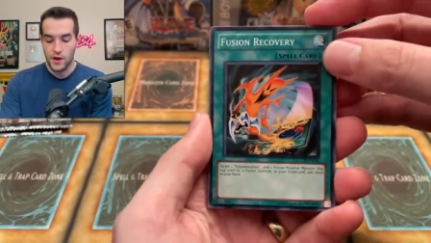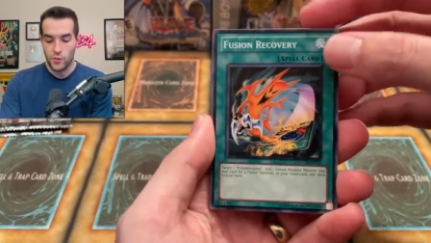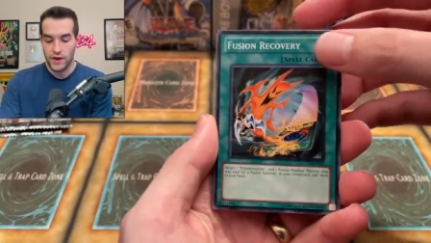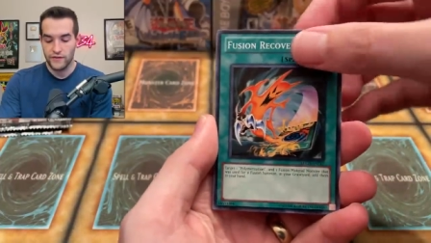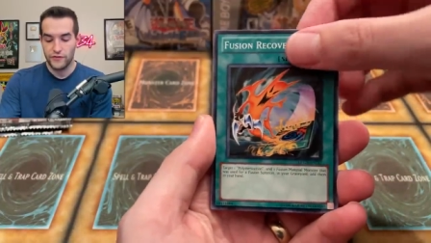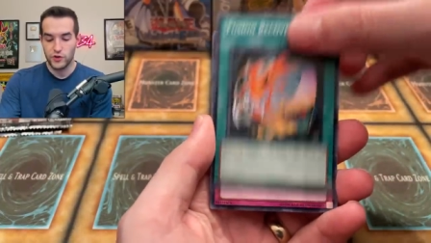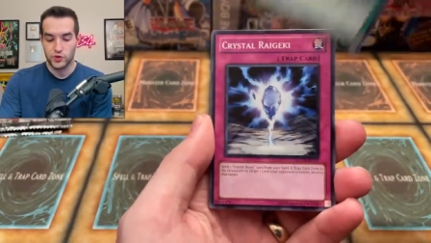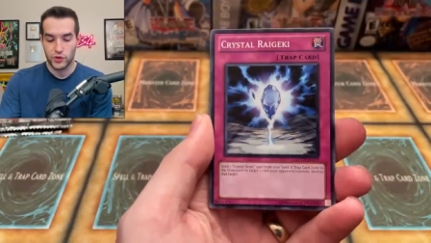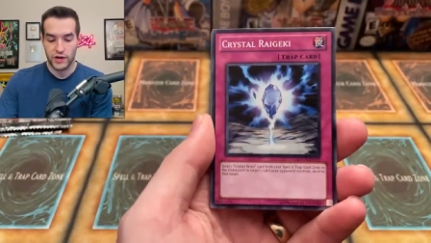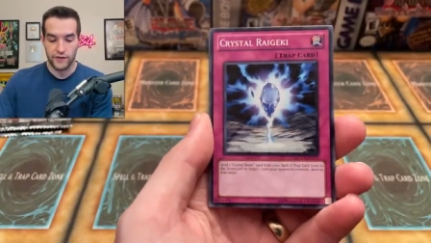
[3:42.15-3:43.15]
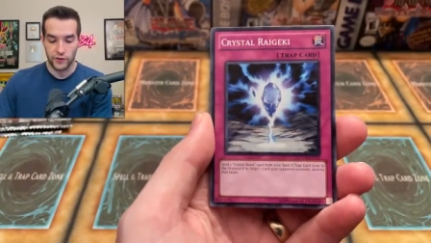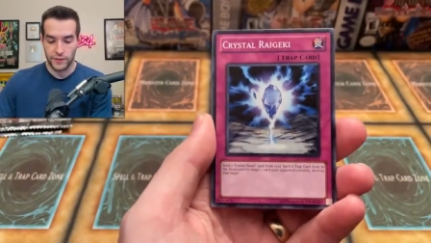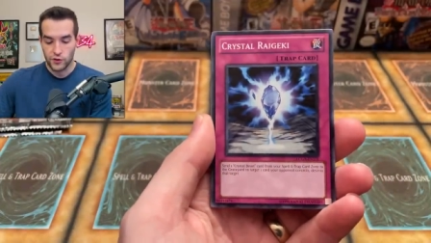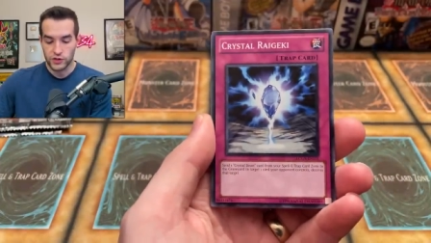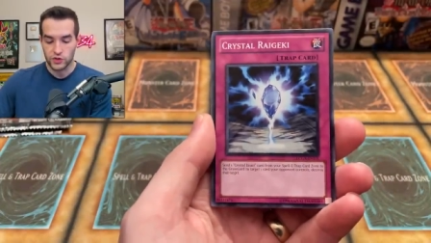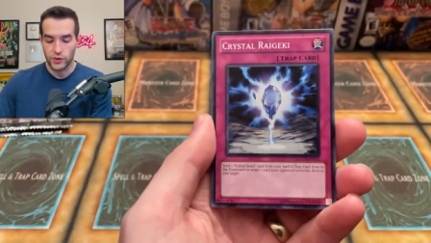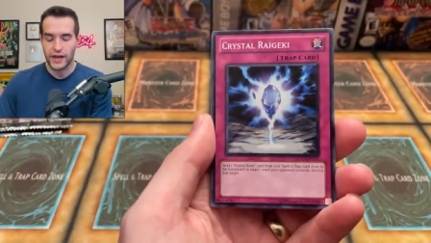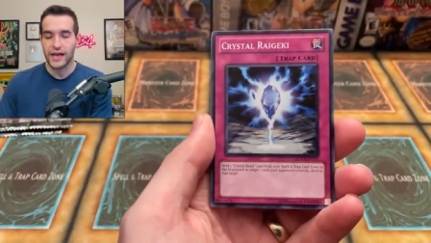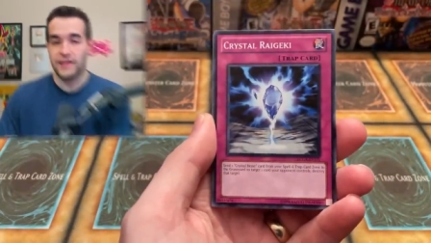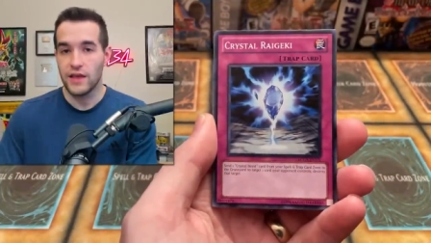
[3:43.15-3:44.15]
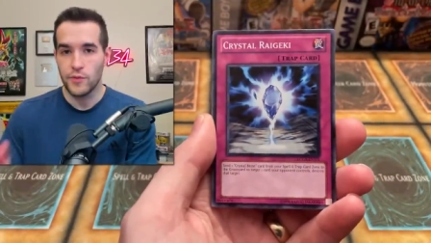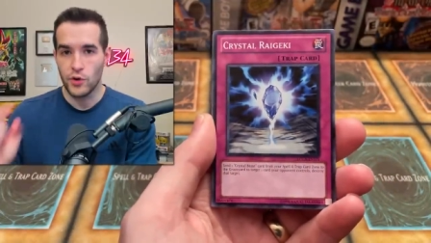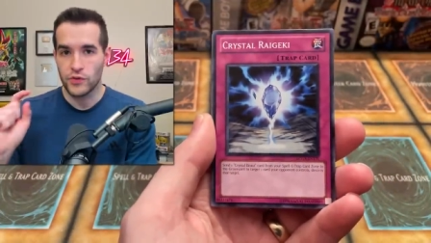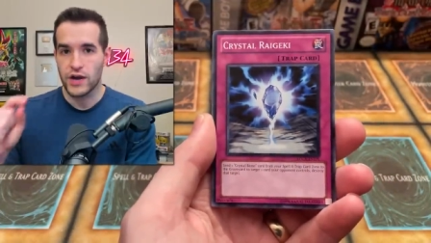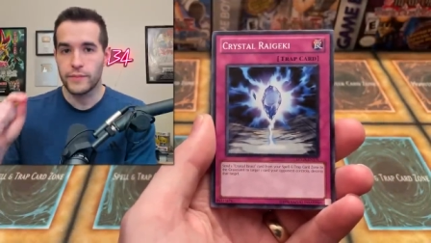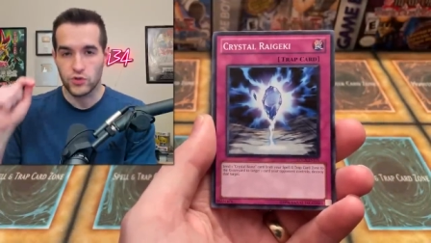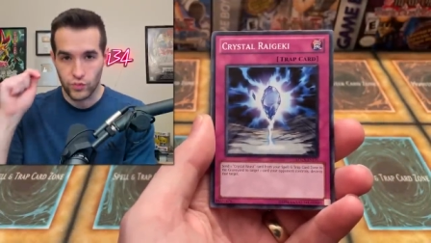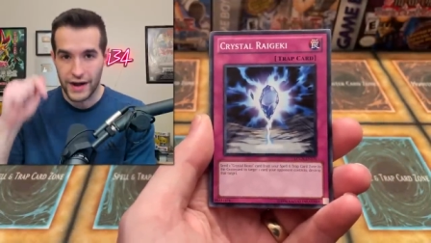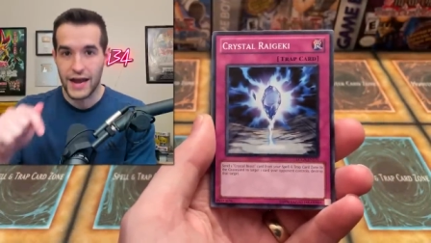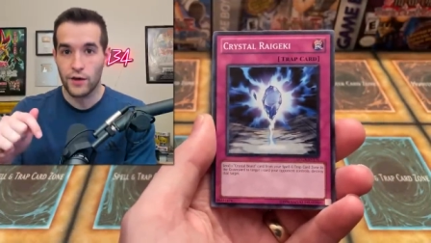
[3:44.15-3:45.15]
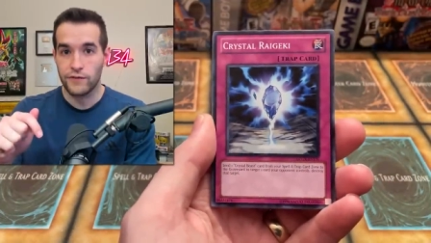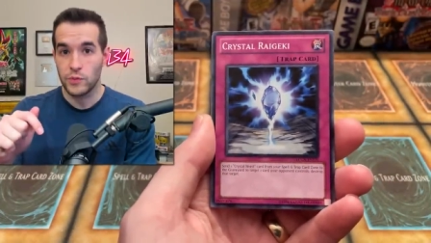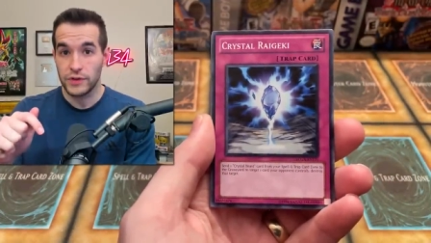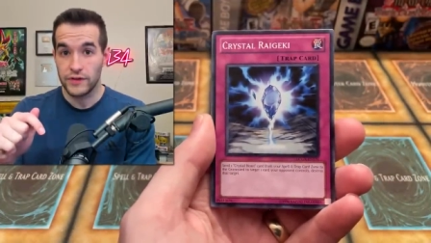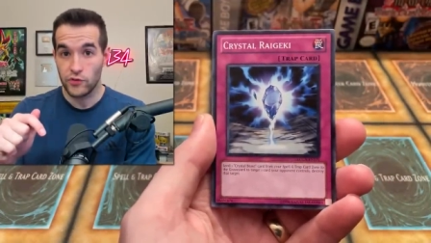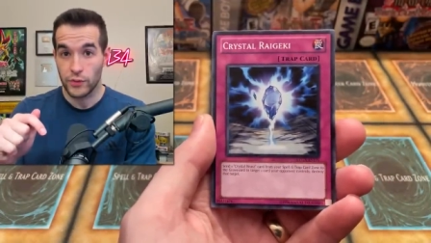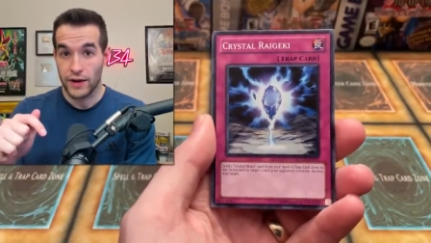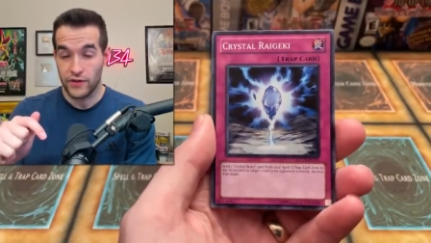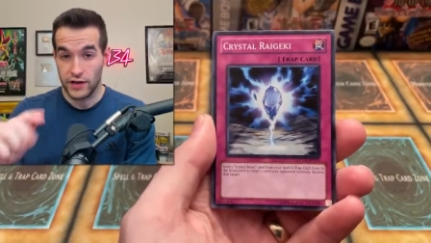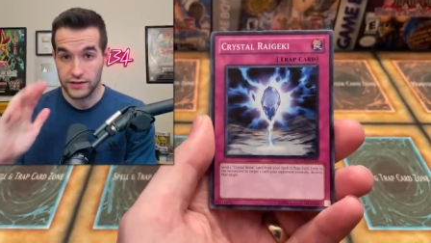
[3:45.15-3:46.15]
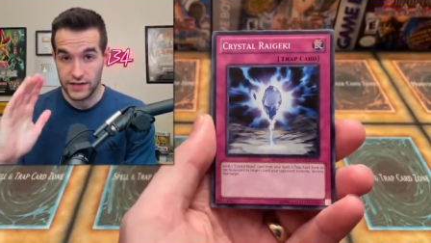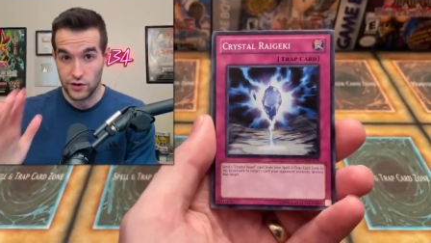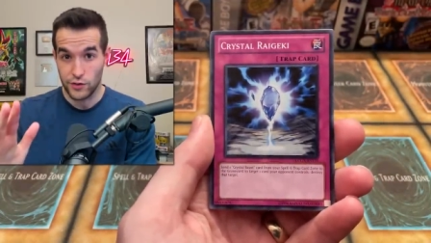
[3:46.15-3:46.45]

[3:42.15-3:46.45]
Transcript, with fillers: We have a fusion recovery. Crystal Raigeki, let me know in the comments right now if you believe in the Raviel 10.